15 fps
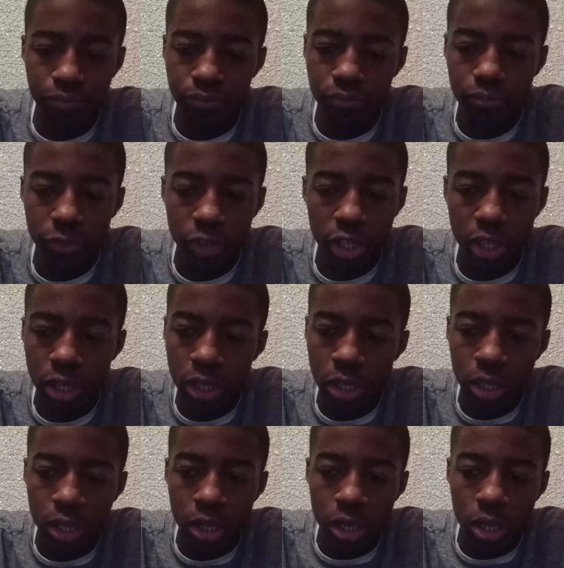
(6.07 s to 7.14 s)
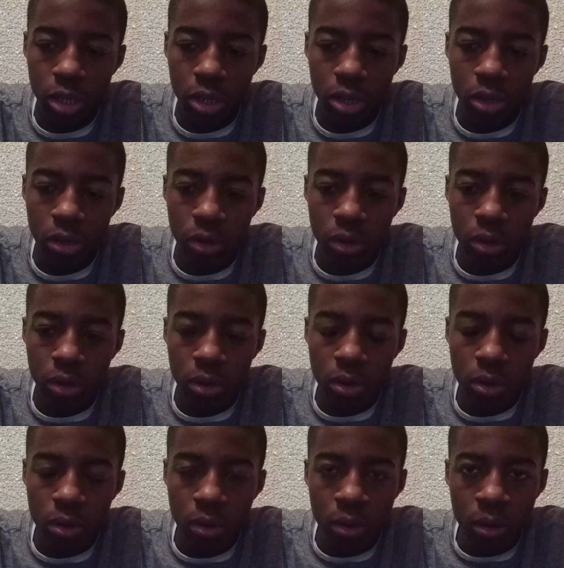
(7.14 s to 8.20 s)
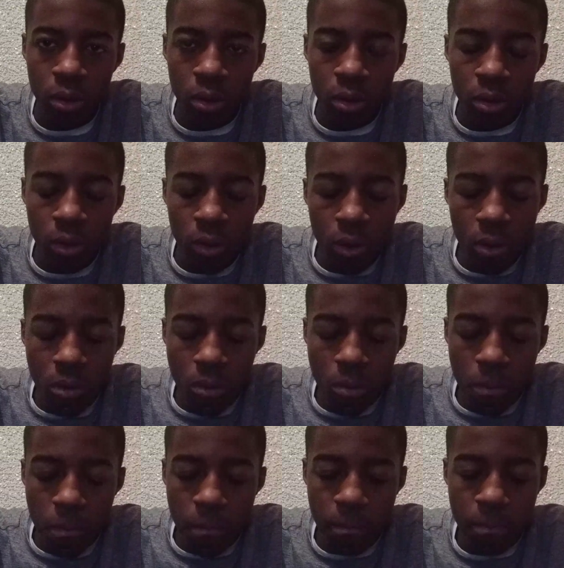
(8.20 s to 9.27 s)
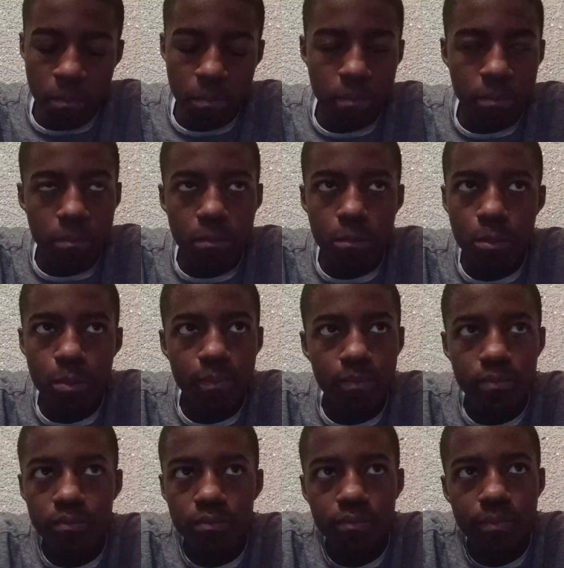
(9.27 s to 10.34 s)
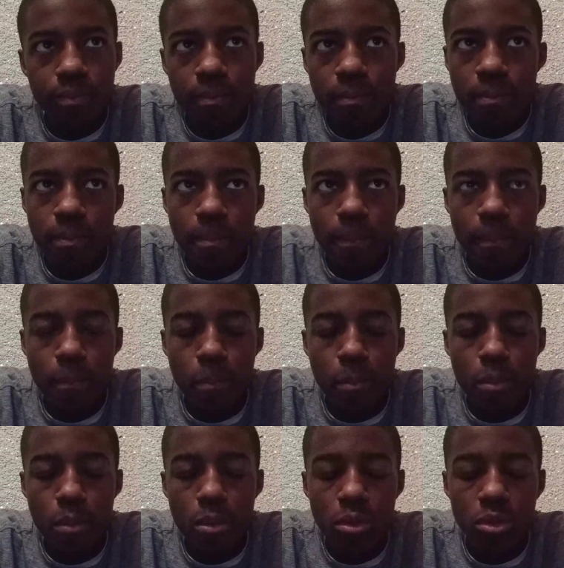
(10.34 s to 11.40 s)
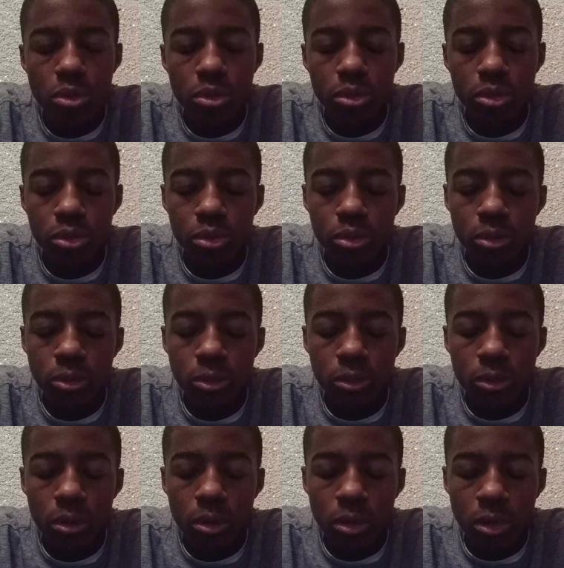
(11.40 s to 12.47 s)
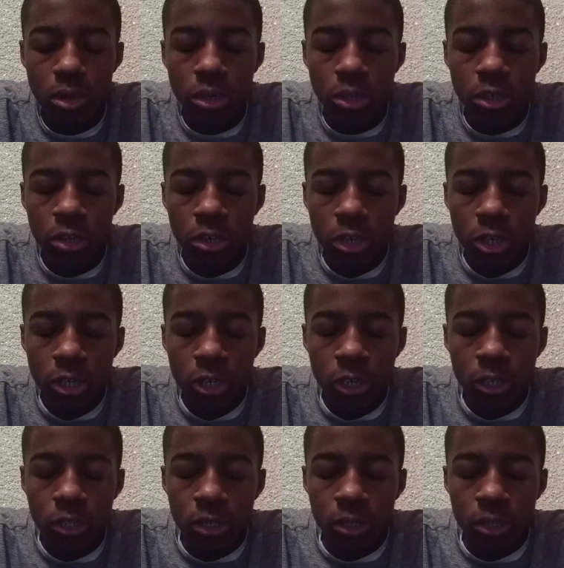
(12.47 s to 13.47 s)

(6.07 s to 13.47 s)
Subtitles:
Nothing is said.